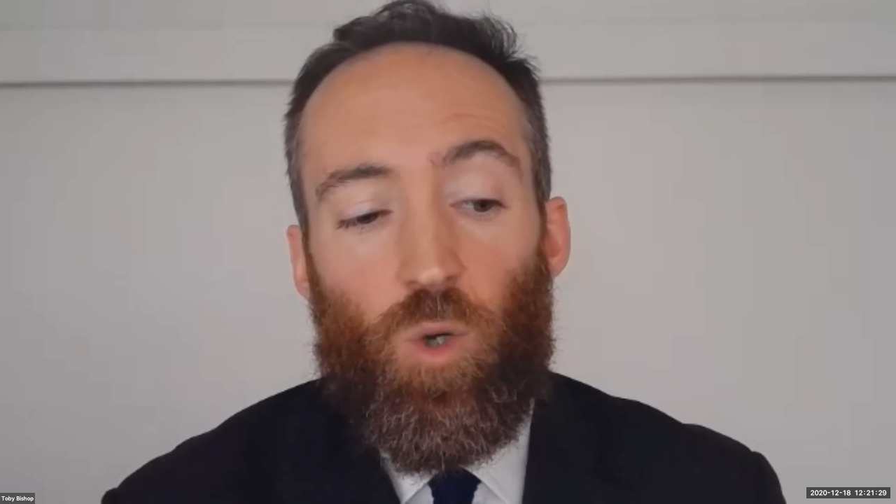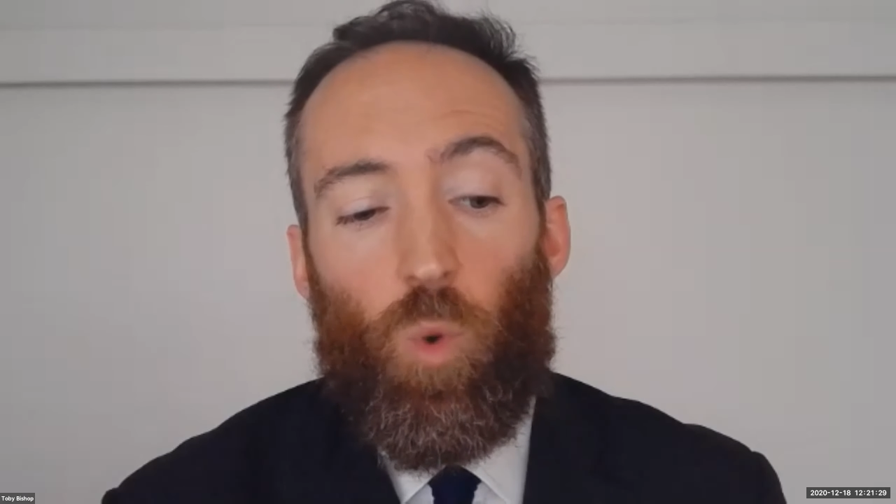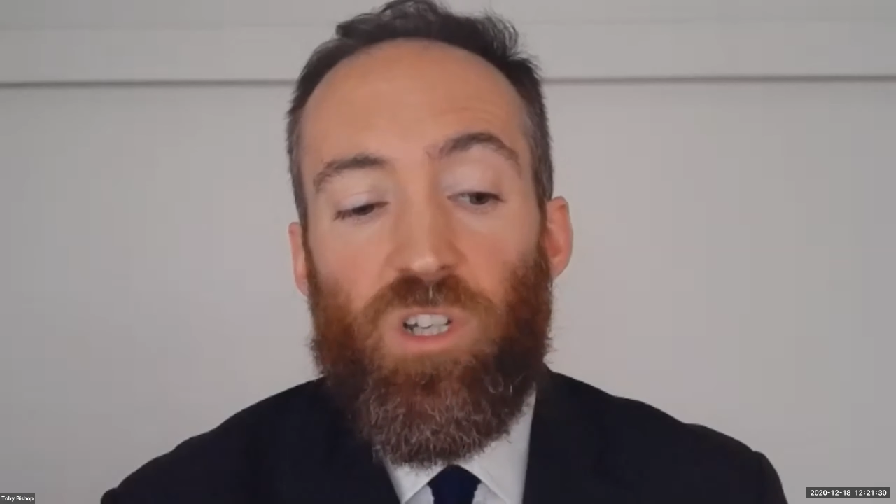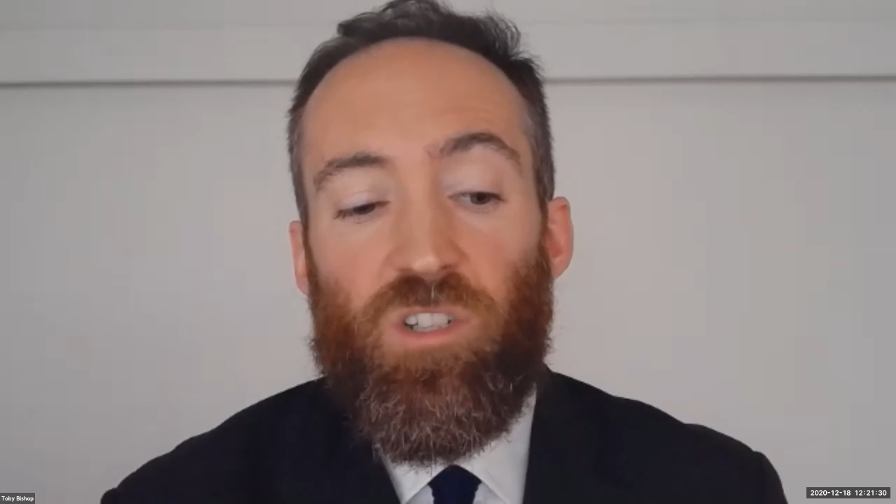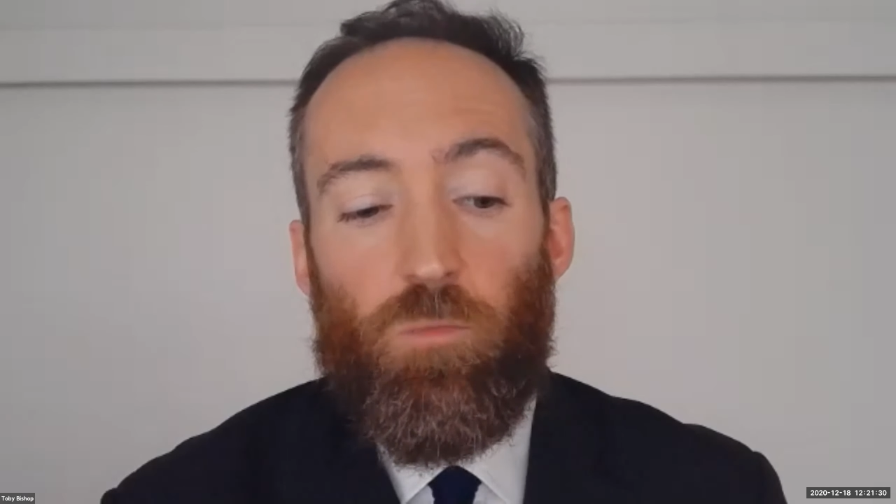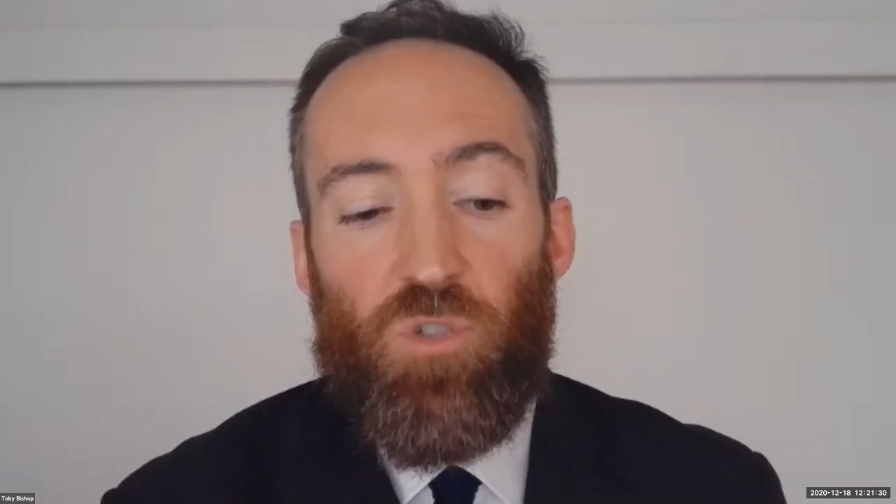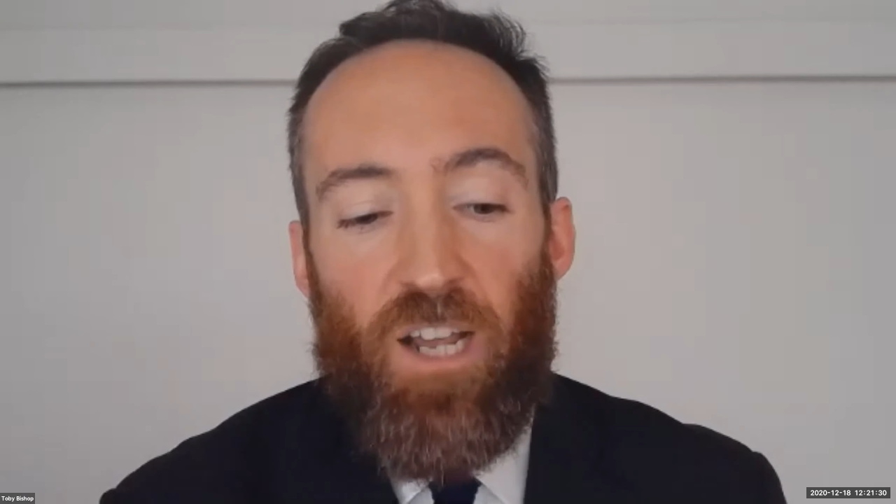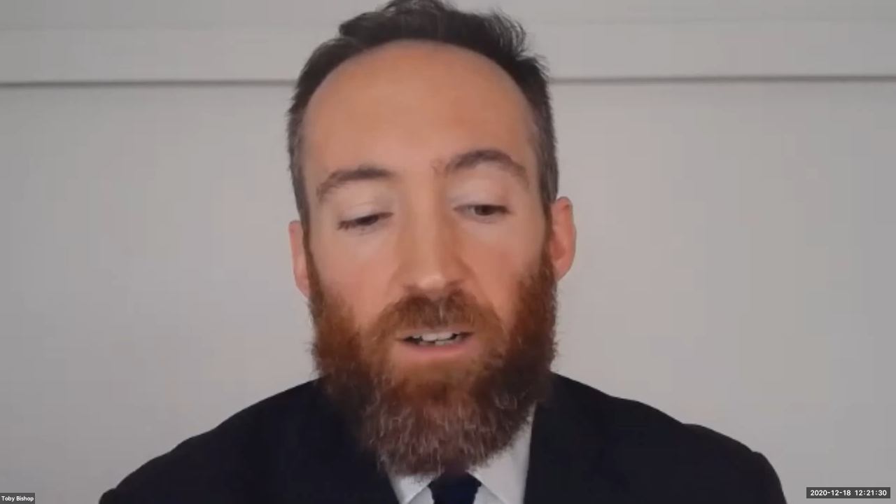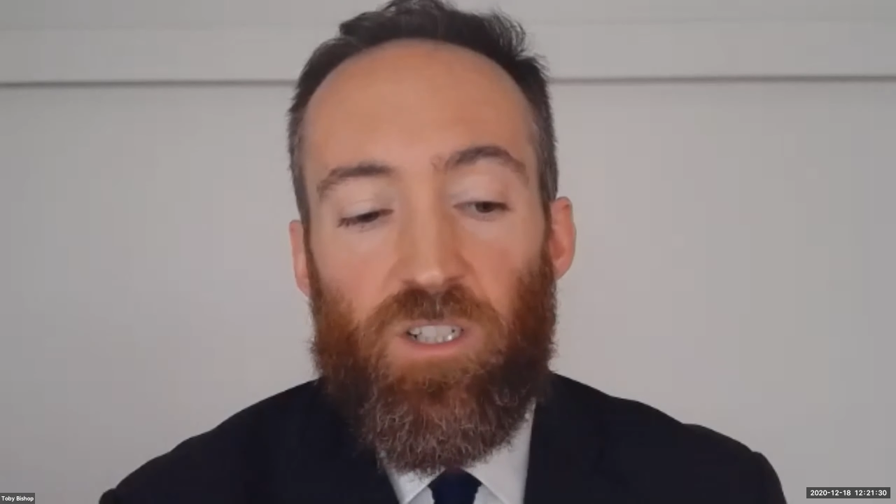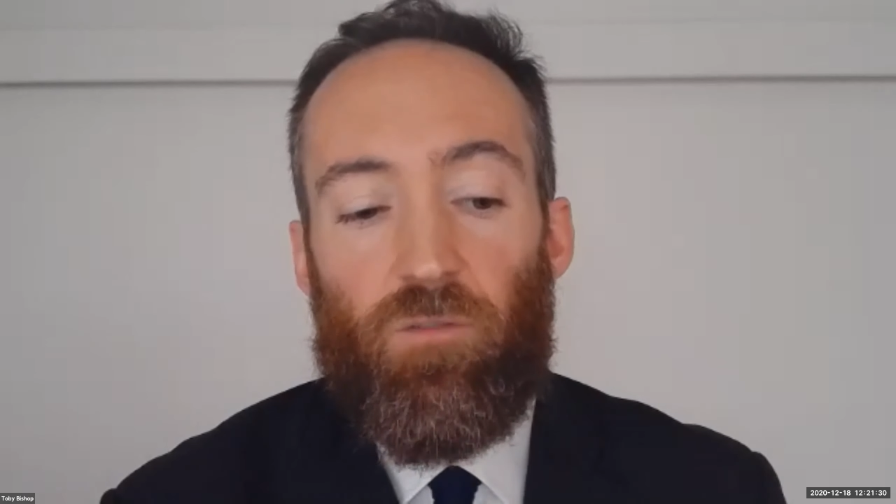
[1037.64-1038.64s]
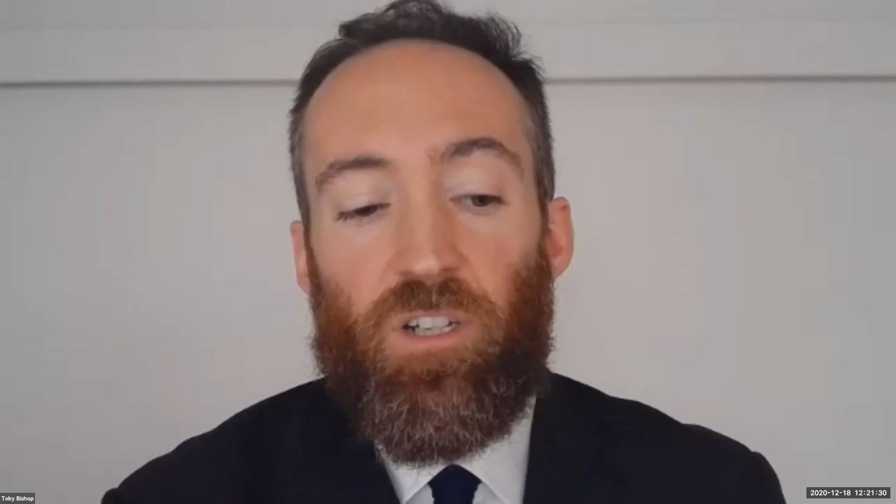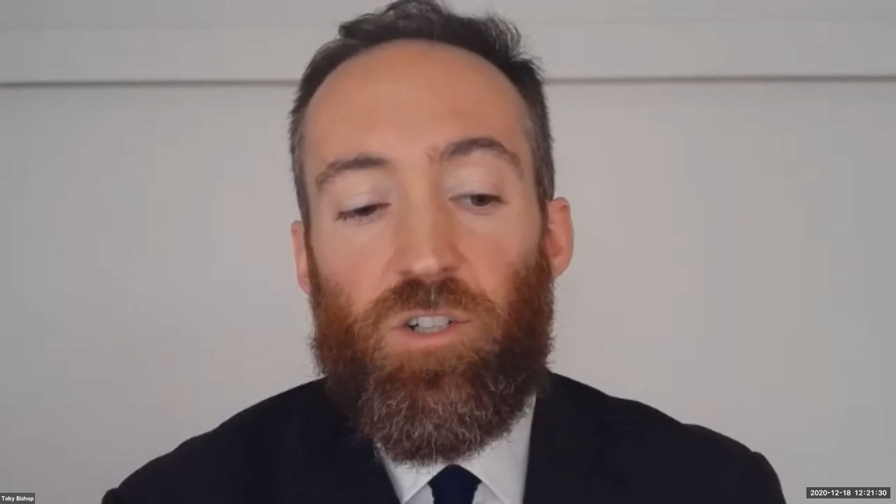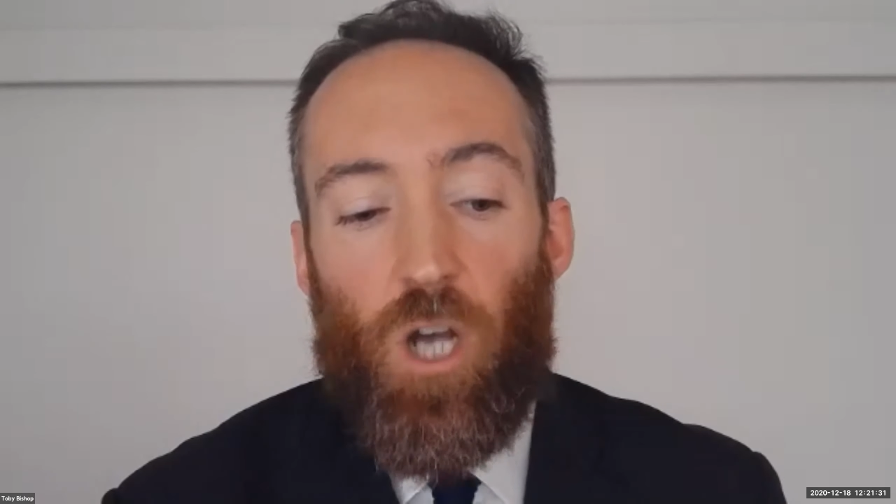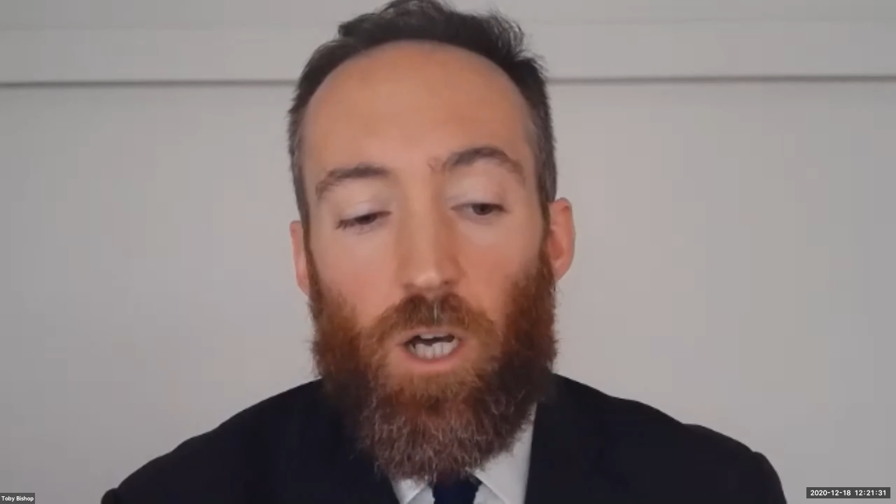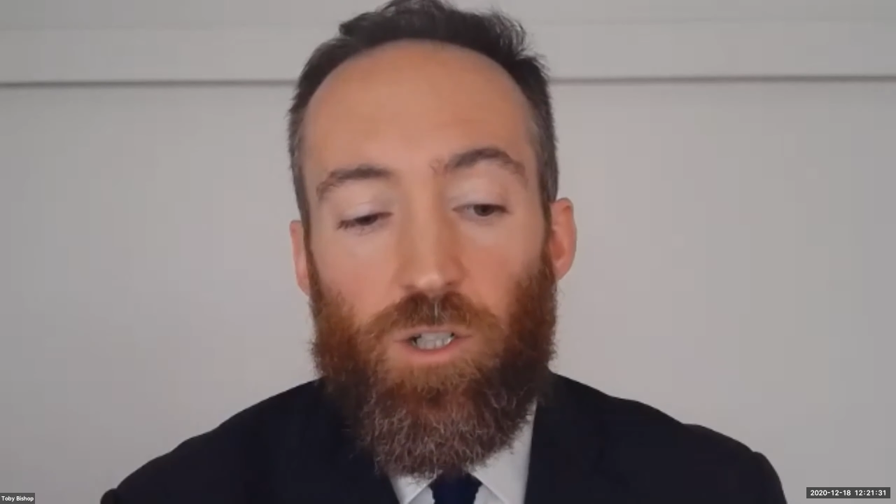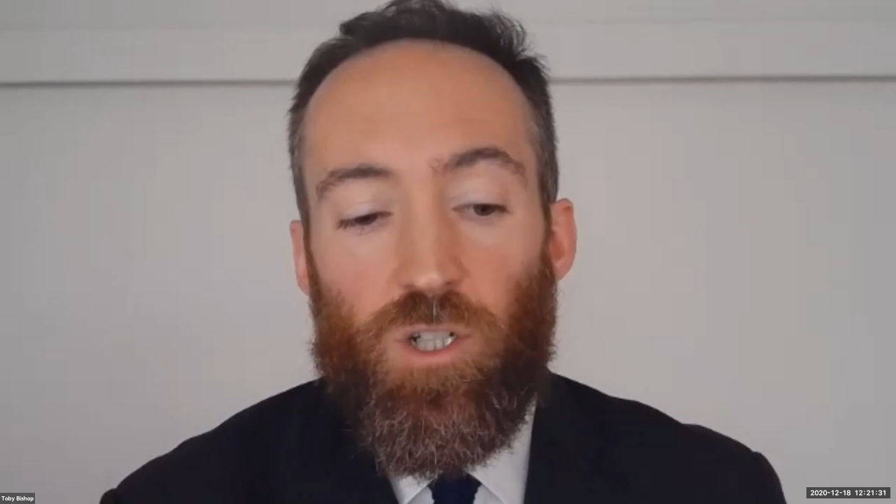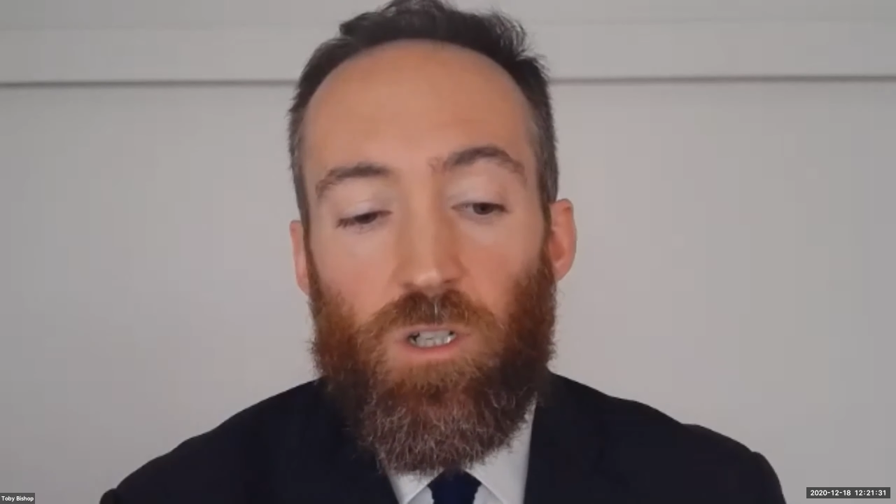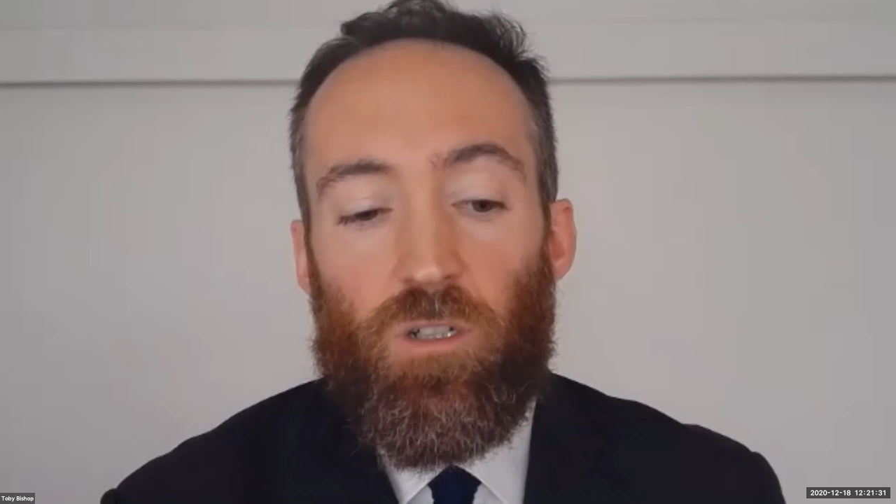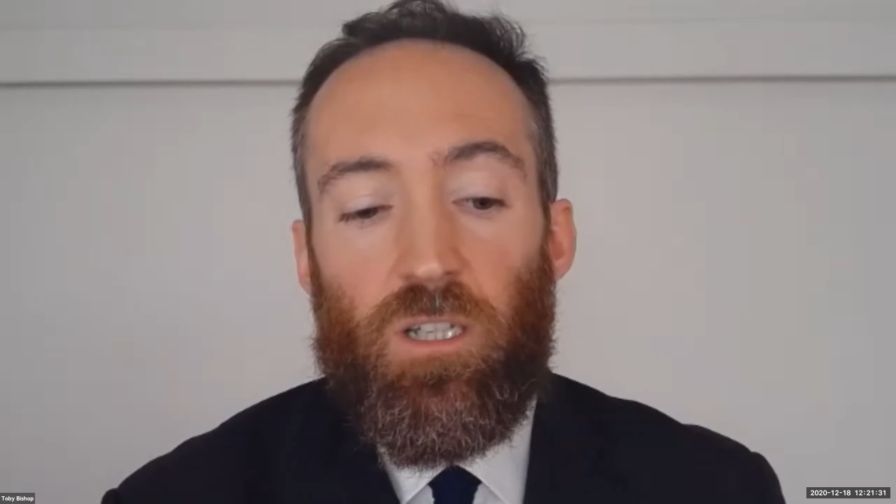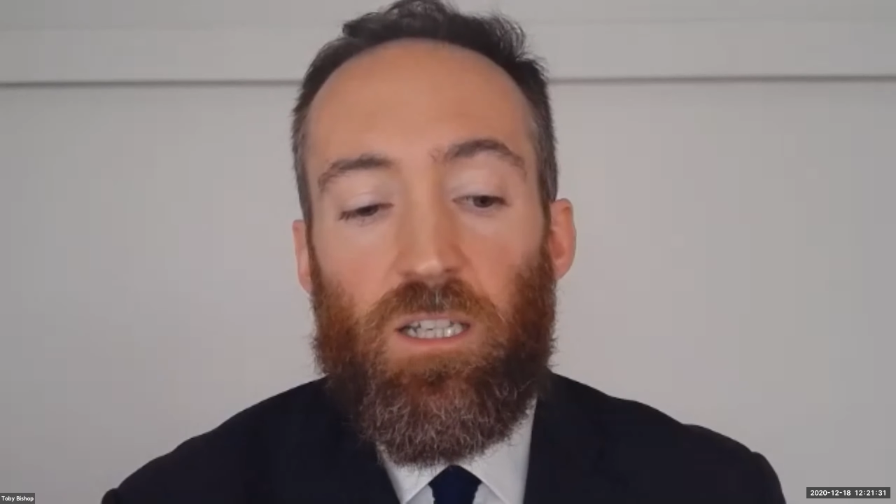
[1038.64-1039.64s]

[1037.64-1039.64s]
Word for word: What is objectively judged